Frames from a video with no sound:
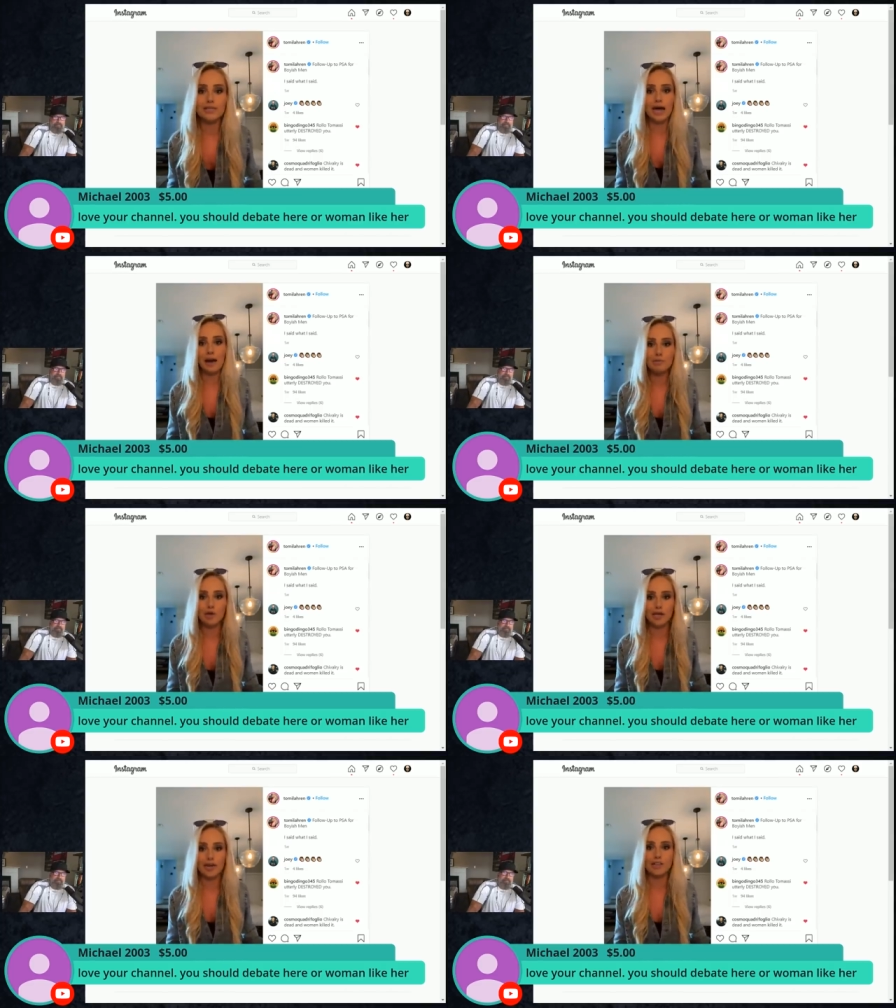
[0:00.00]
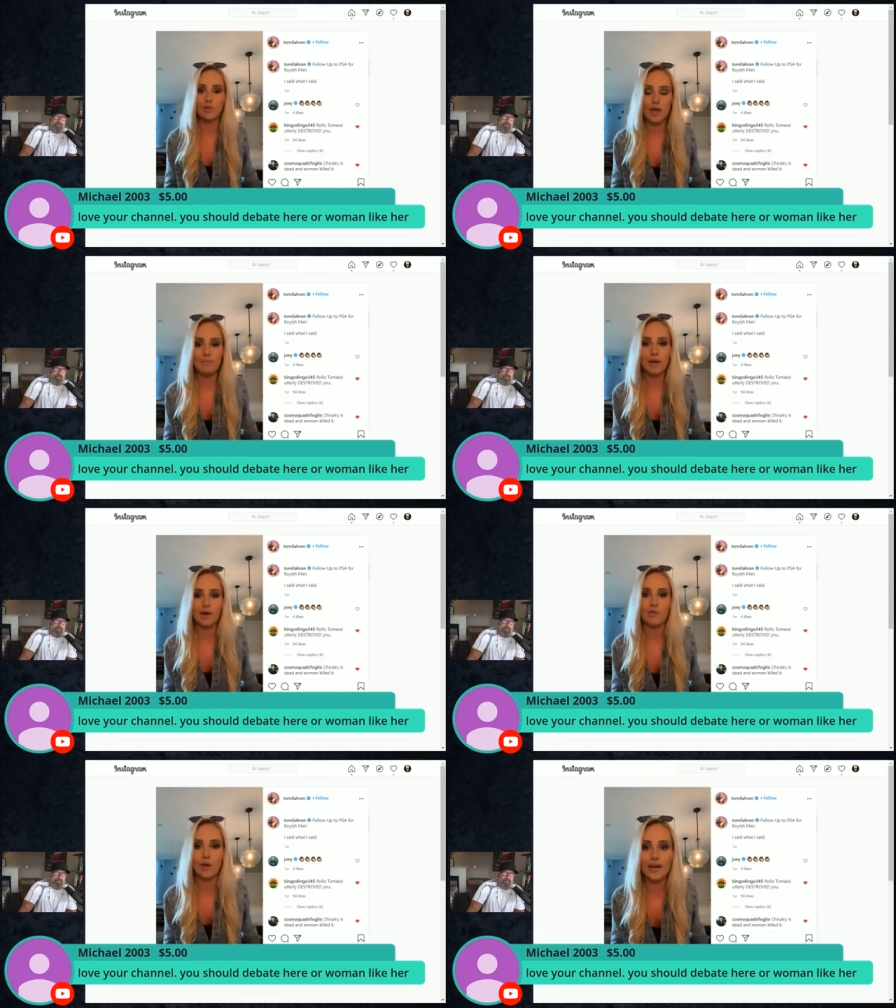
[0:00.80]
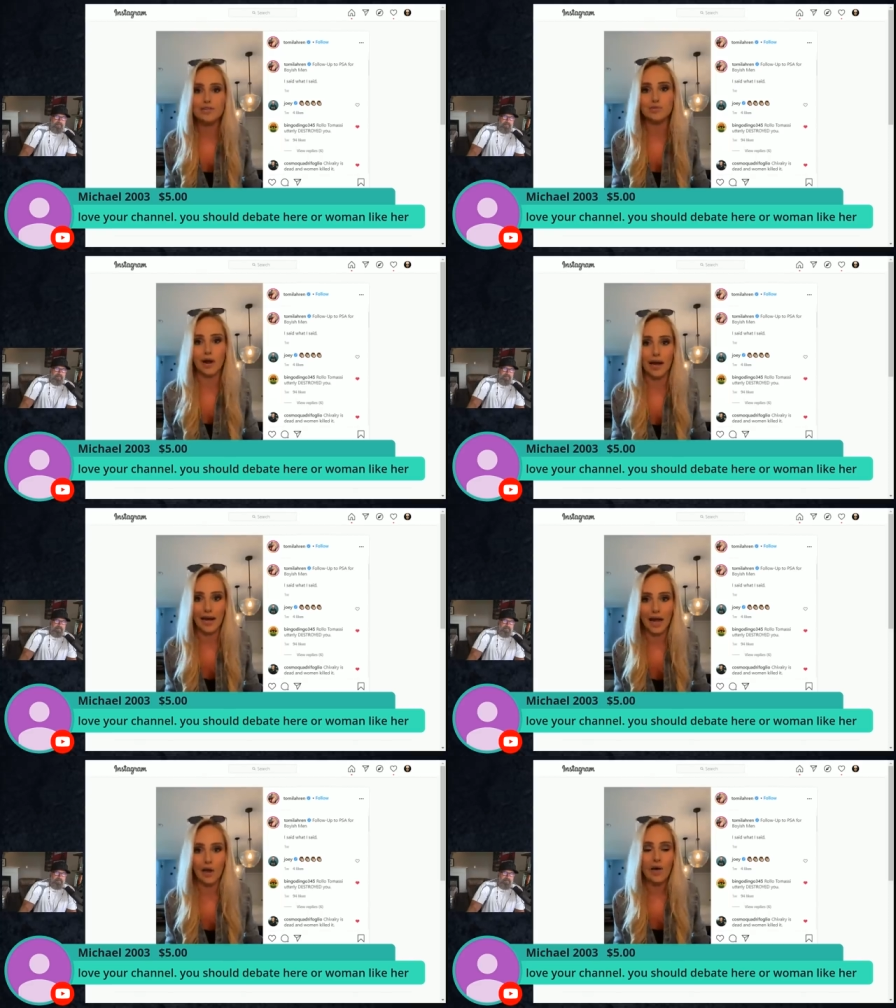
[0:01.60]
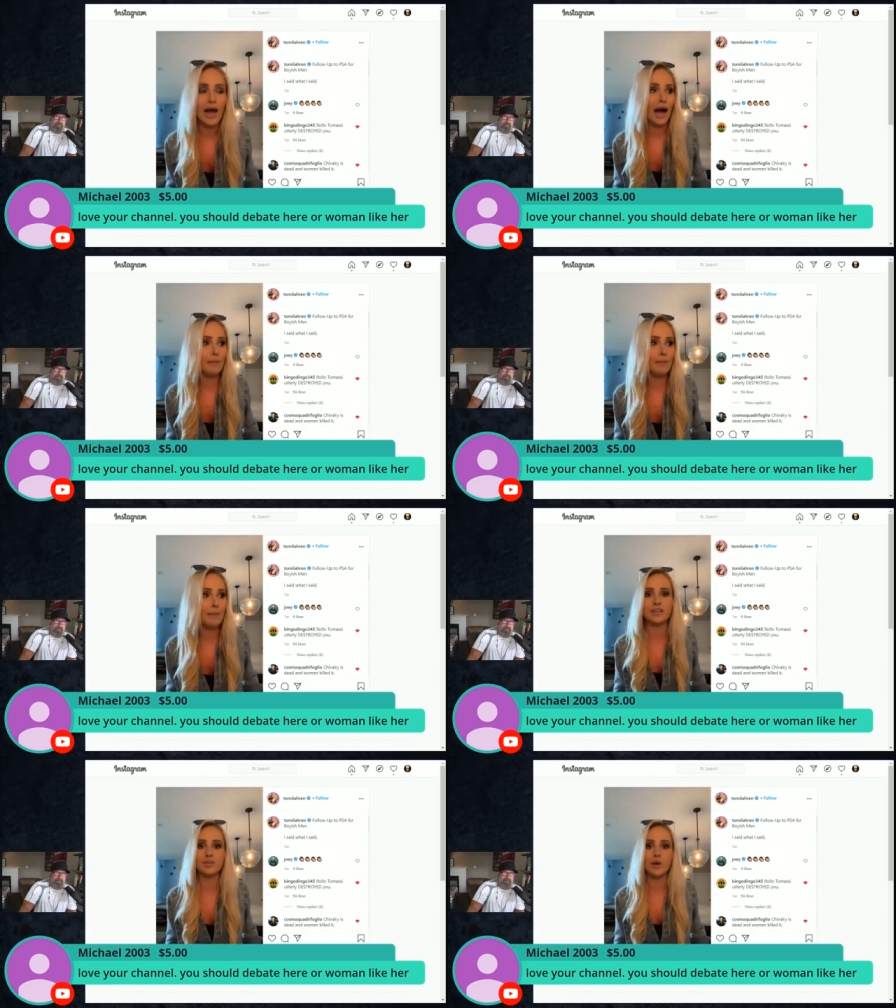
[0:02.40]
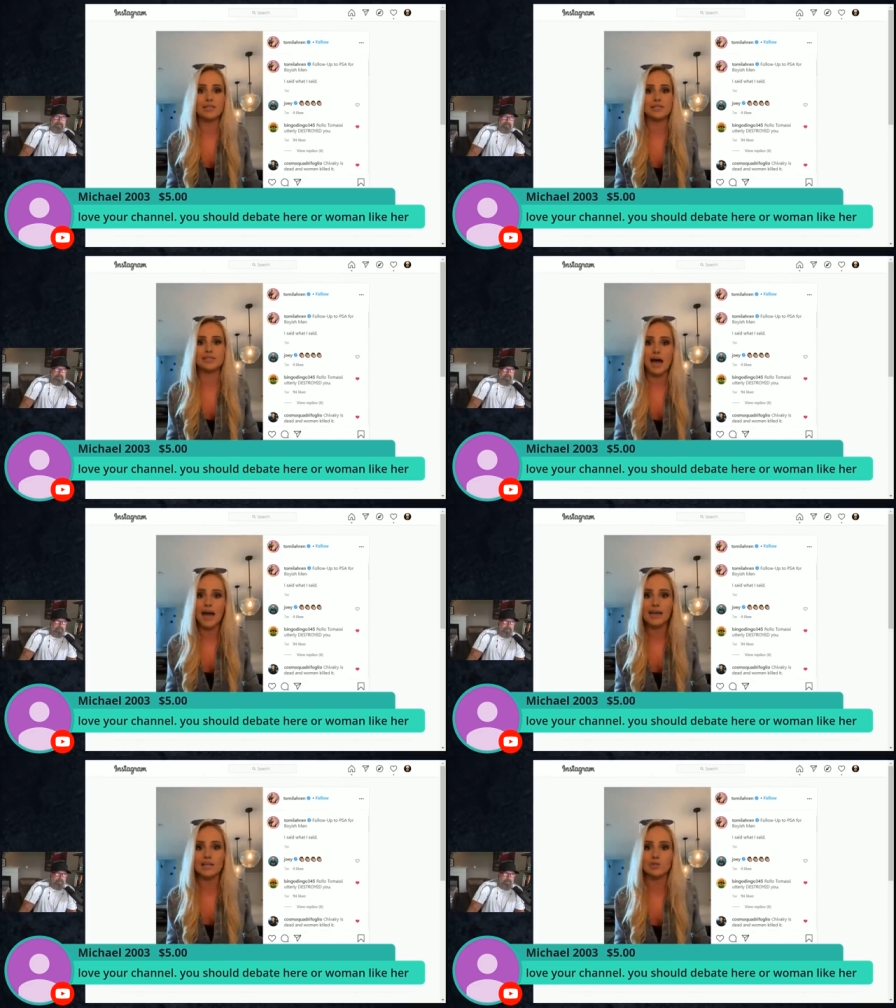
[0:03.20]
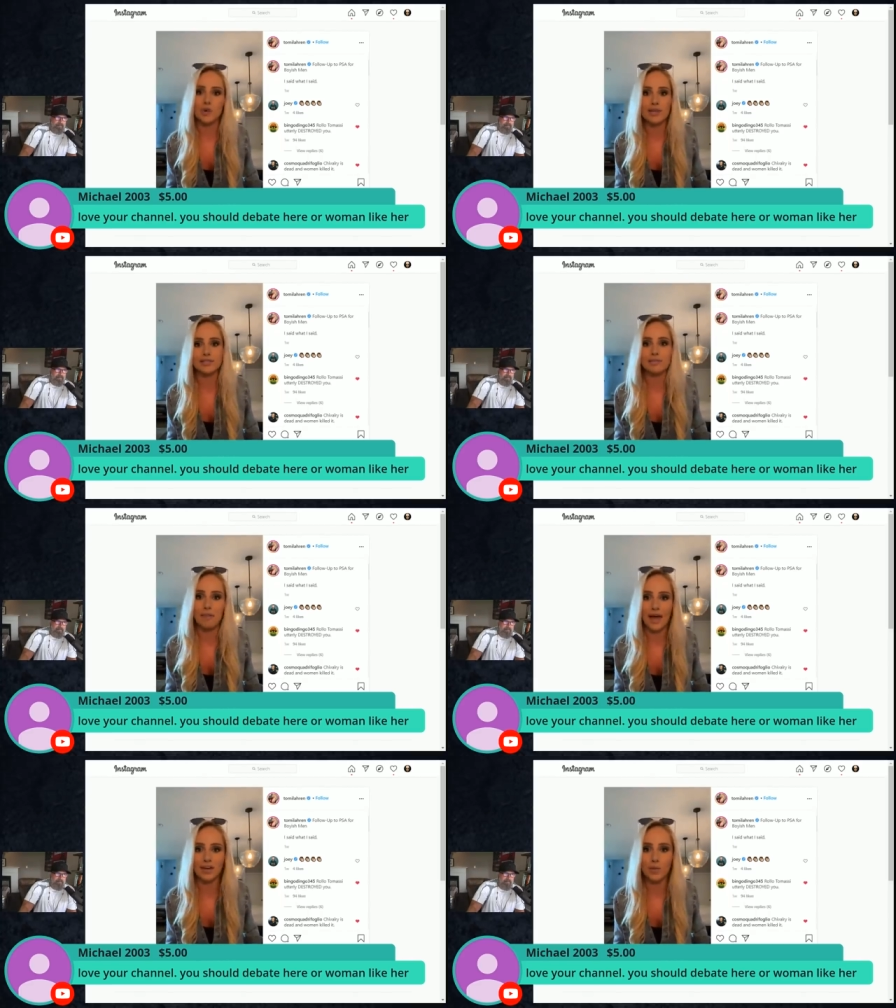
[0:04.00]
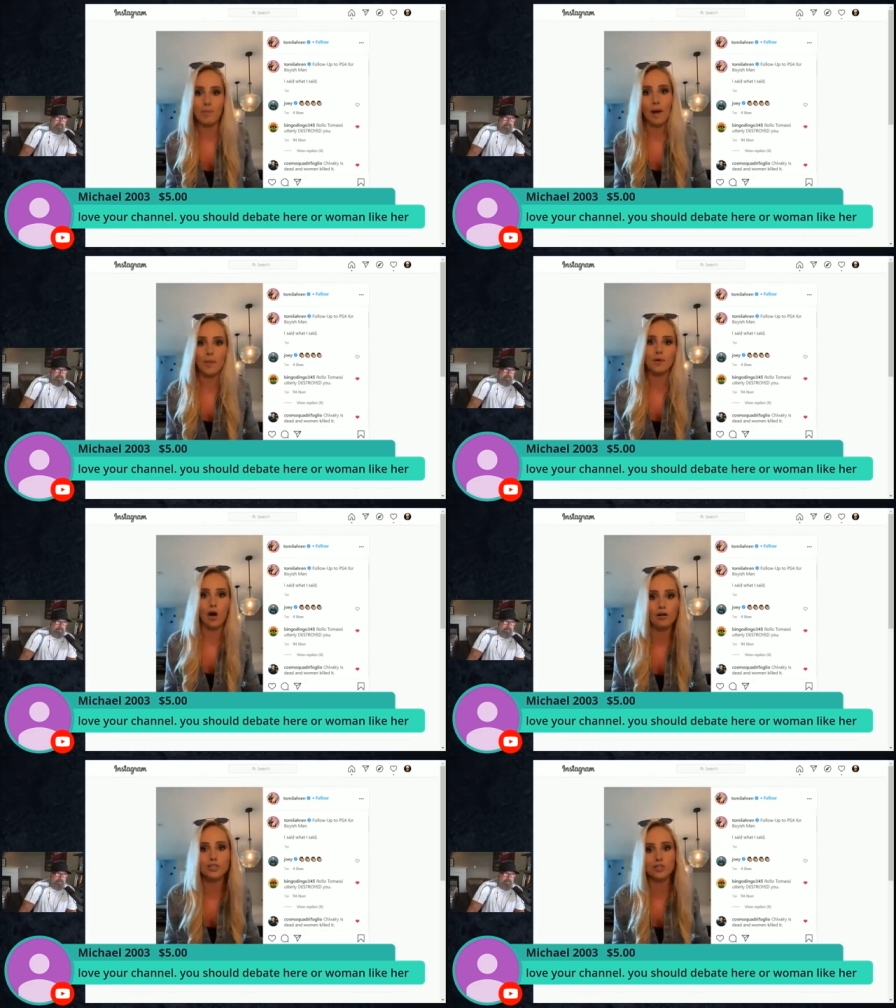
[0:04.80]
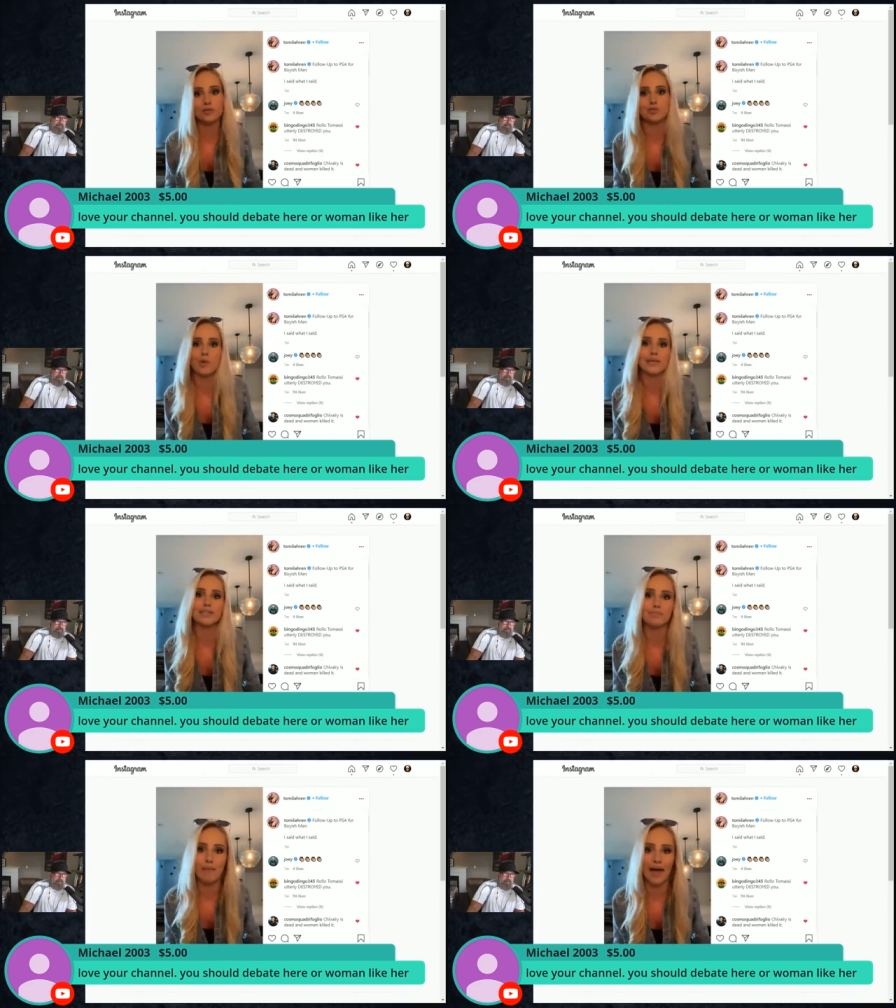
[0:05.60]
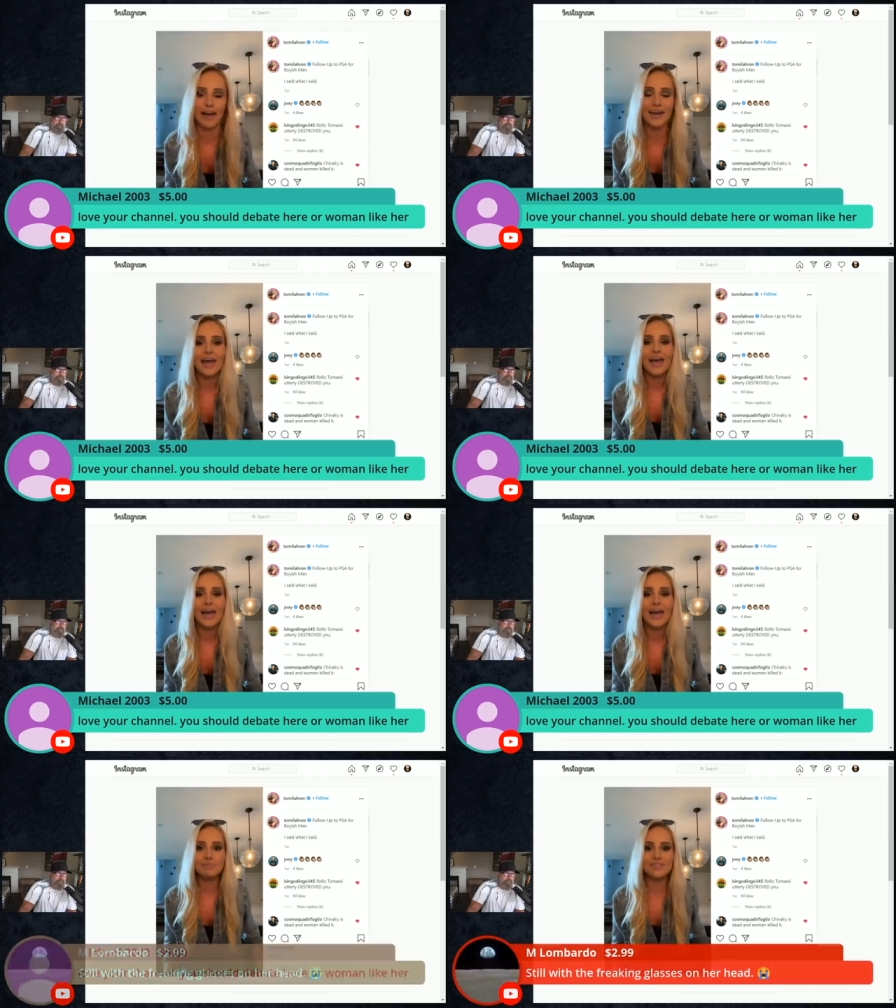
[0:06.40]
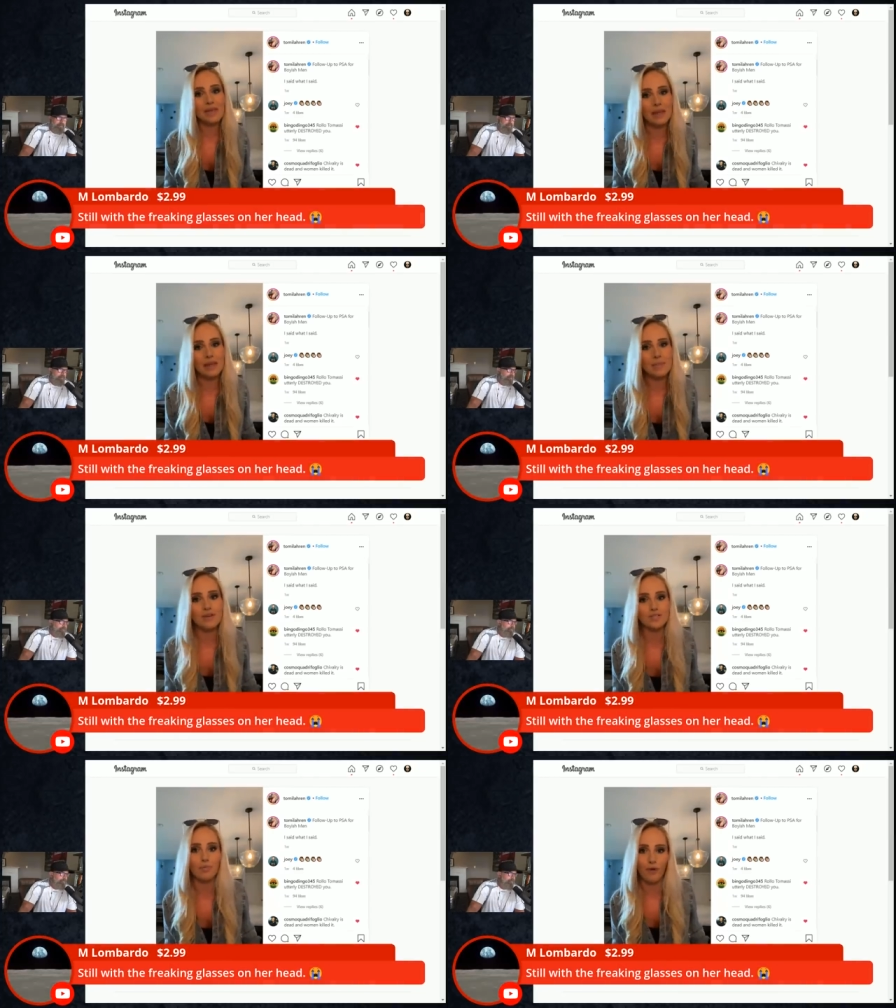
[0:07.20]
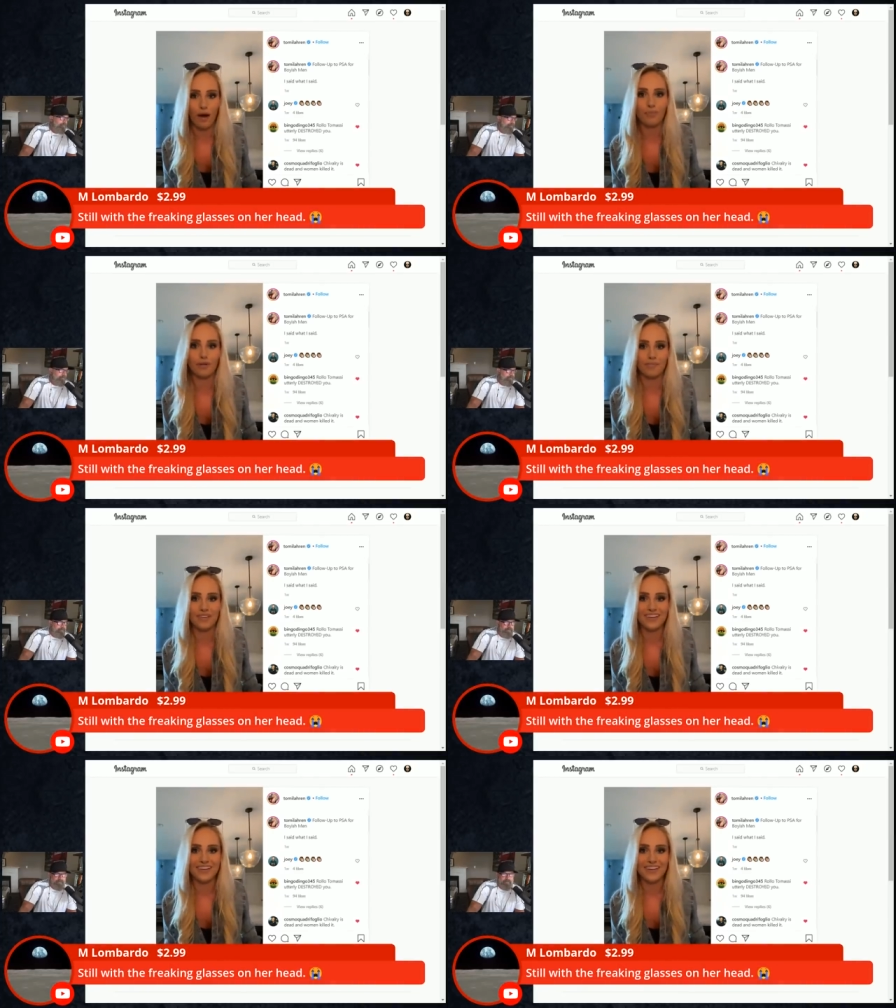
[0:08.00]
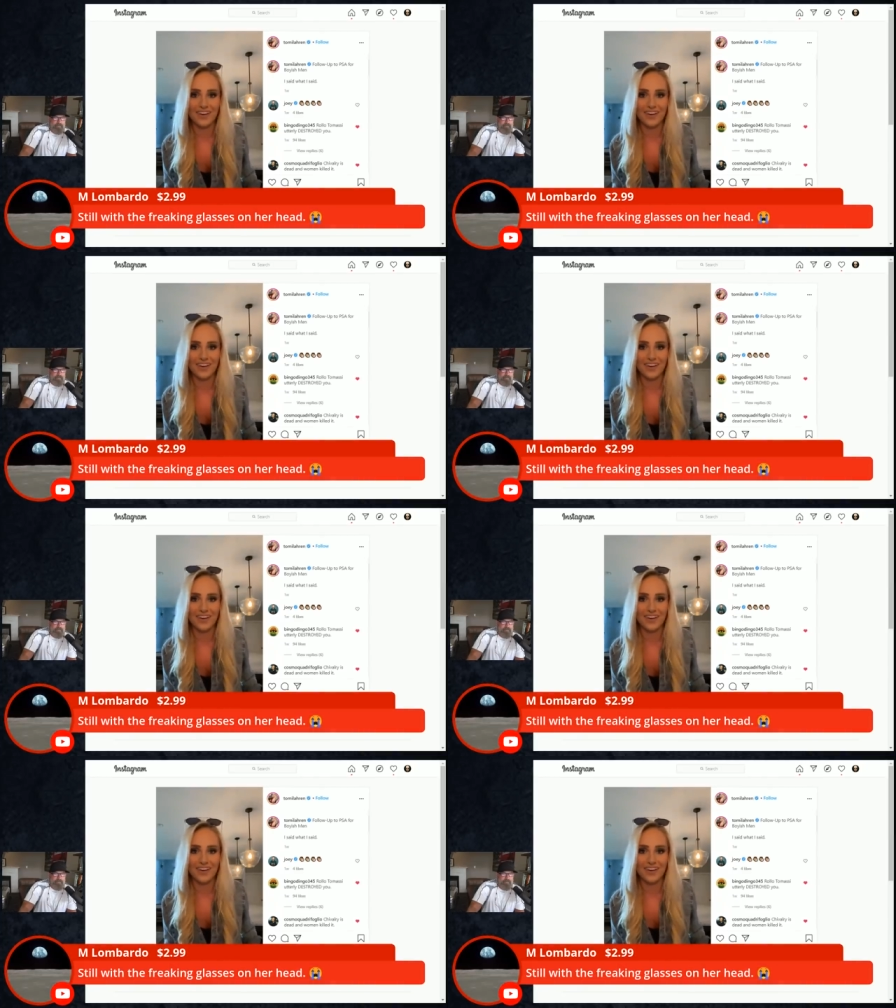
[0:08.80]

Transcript: because I'm looking at the way men are raised right now. I'm looking at the way society is raising men, the way pop culture is raising men. And I'm saying maybe there's a problem.